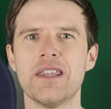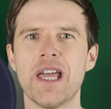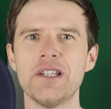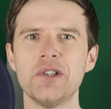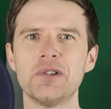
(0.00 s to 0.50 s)

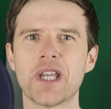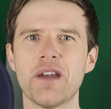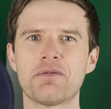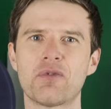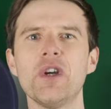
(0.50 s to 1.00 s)
then you'll
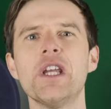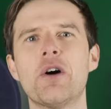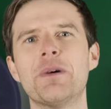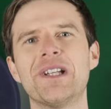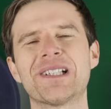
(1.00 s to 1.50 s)
get free
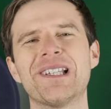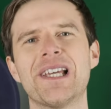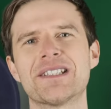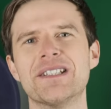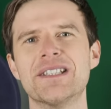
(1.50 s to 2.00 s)
harmonica
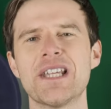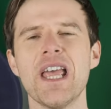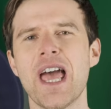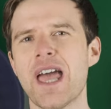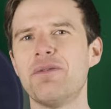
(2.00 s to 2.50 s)
lessons
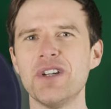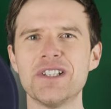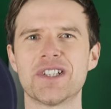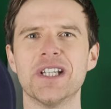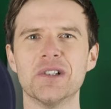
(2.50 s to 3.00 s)
every
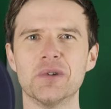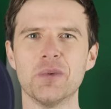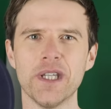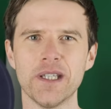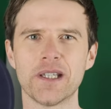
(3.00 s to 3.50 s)
single
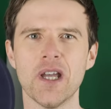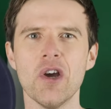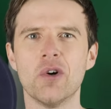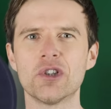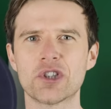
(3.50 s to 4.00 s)
week.
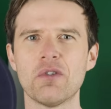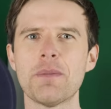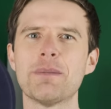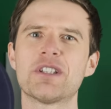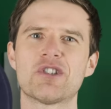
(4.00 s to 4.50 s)
Also,
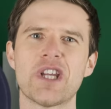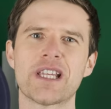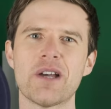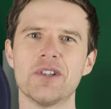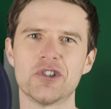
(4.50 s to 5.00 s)
remember to
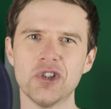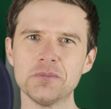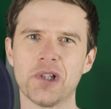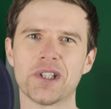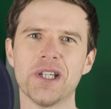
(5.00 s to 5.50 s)
check out the
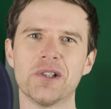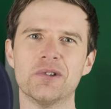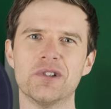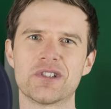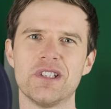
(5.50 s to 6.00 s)
tongue blocking
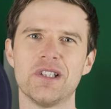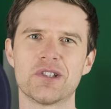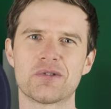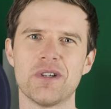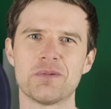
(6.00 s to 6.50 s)
course in the
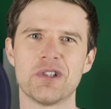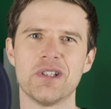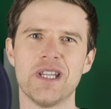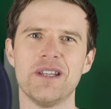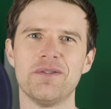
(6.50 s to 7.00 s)

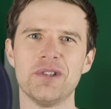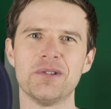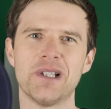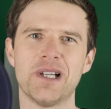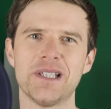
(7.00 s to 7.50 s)
description if
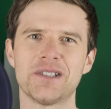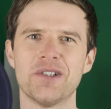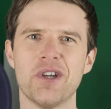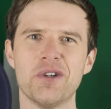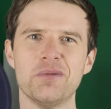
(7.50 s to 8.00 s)
you'd like
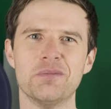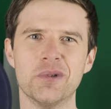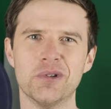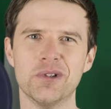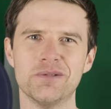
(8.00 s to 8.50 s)
to know
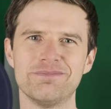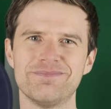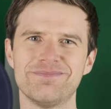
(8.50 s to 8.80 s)
more.